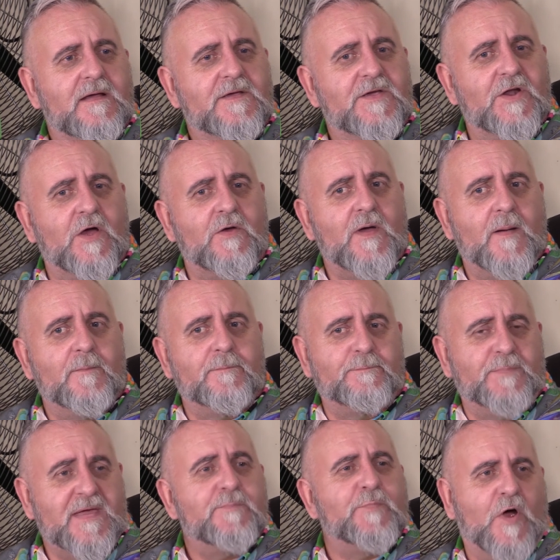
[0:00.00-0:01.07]
You know,
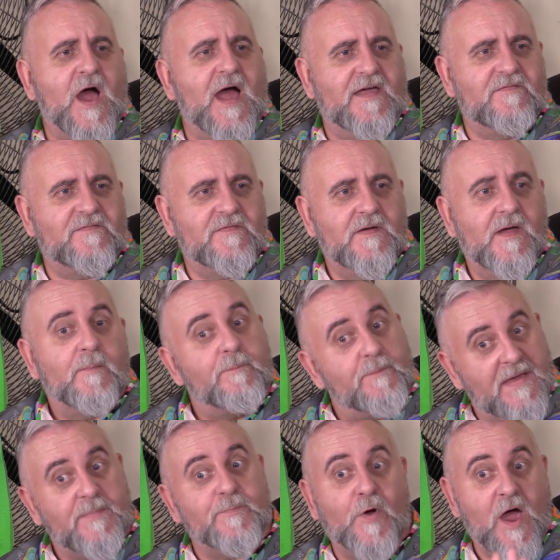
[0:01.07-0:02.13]
be brave.
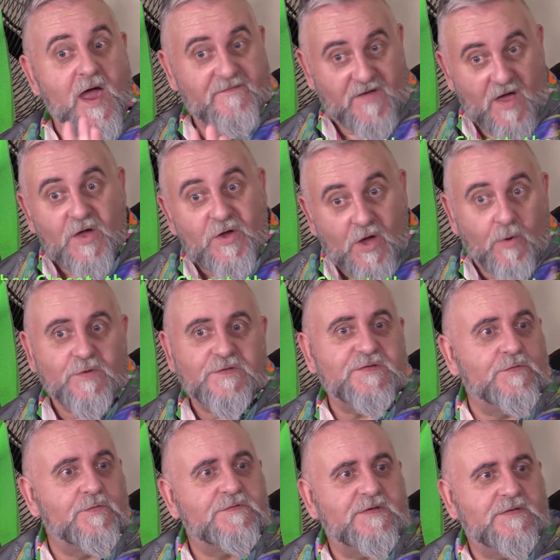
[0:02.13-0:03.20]
Be brave. Go and
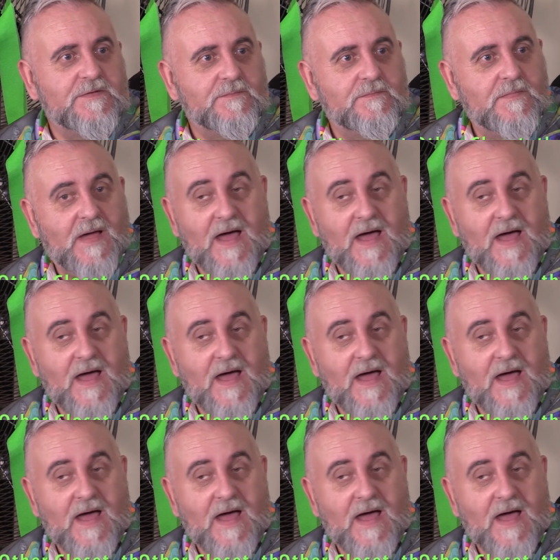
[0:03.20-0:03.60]
talk to them.